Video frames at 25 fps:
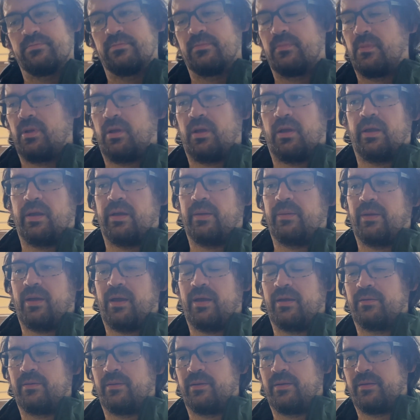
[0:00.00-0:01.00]

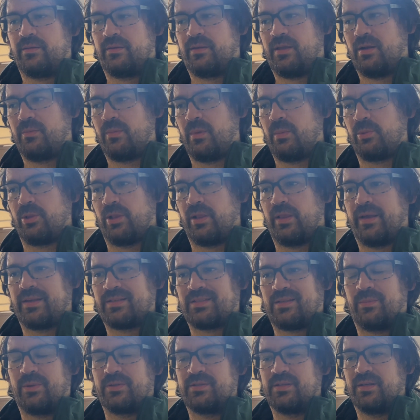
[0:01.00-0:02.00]
I can't remember the last
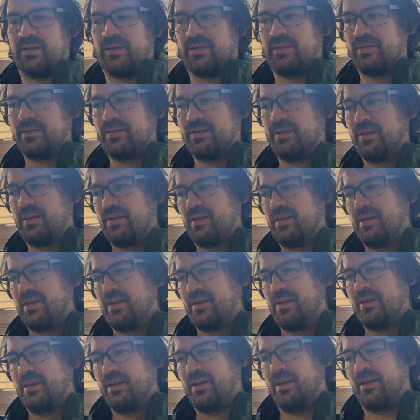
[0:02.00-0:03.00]
time I did
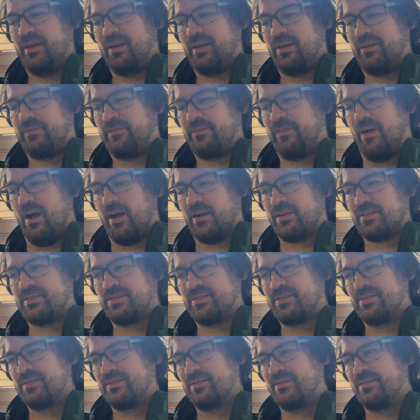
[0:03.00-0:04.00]
a
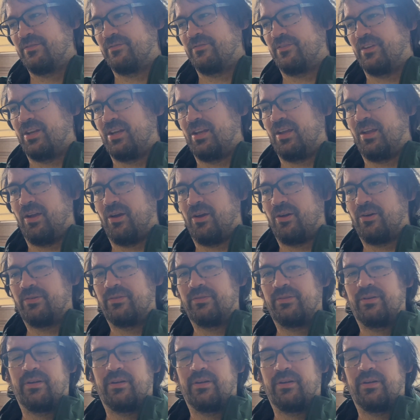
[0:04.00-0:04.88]
Fox video.